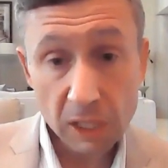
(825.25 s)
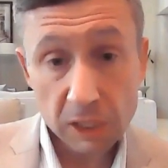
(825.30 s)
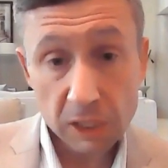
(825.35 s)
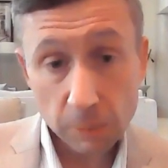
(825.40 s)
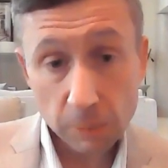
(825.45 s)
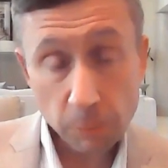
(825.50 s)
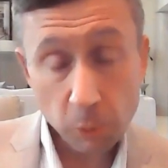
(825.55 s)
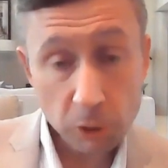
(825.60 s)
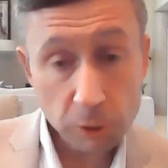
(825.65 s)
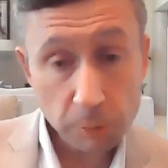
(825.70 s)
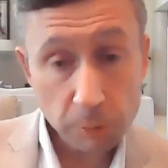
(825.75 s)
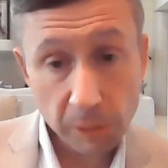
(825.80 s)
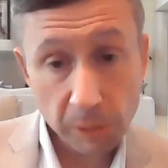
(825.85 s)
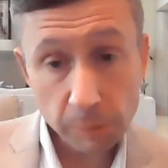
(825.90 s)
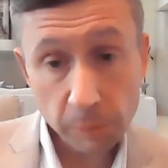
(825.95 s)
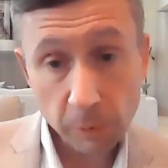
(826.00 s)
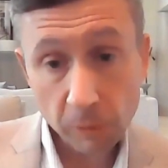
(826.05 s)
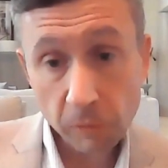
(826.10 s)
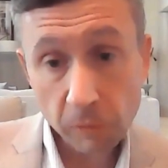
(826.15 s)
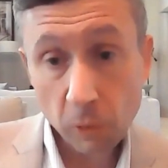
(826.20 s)
to push
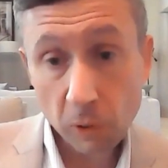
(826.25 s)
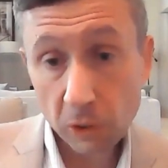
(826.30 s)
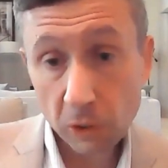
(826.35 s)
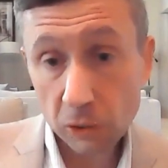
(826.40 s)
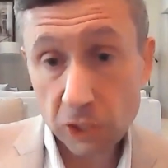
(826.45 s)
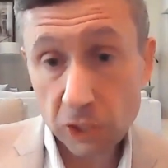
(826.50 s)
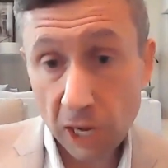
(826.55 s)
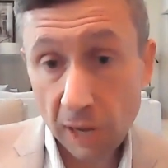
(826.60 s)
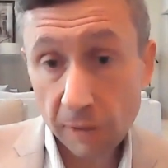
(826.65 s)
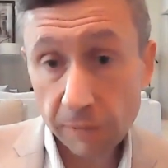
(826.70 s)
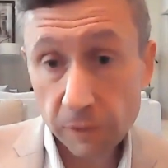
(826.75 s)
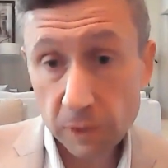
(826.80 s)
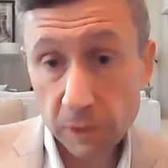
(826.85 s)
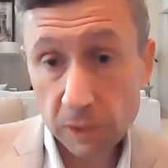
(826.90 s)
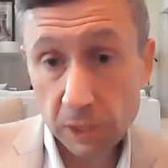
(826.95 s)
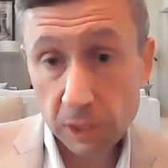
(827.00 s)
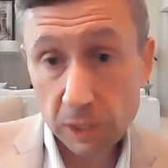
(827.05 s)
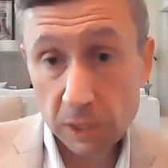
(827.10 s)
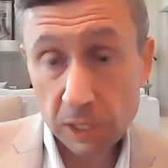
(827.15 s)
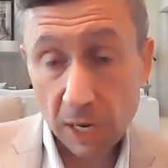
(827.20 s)
people for those
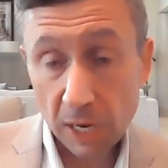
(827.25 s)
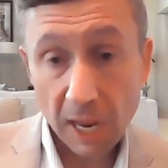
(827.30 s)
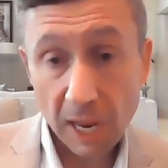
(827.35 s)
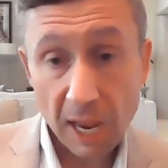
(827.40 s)
offices